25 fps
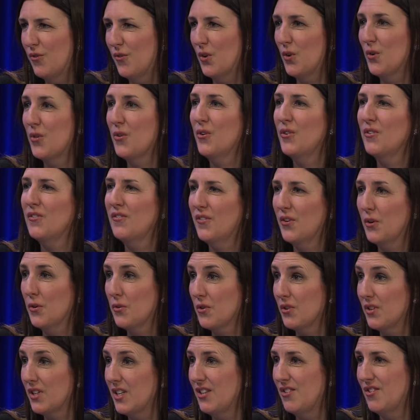further and
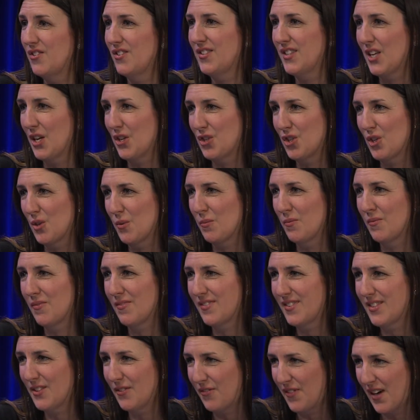further each mm -hmm. session
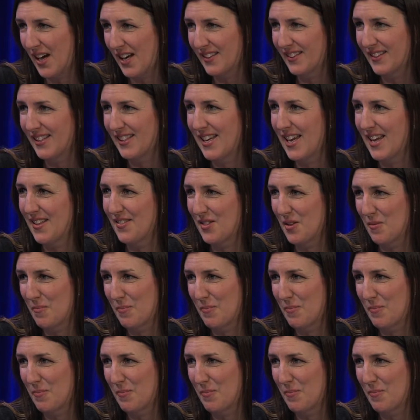to finally the get field.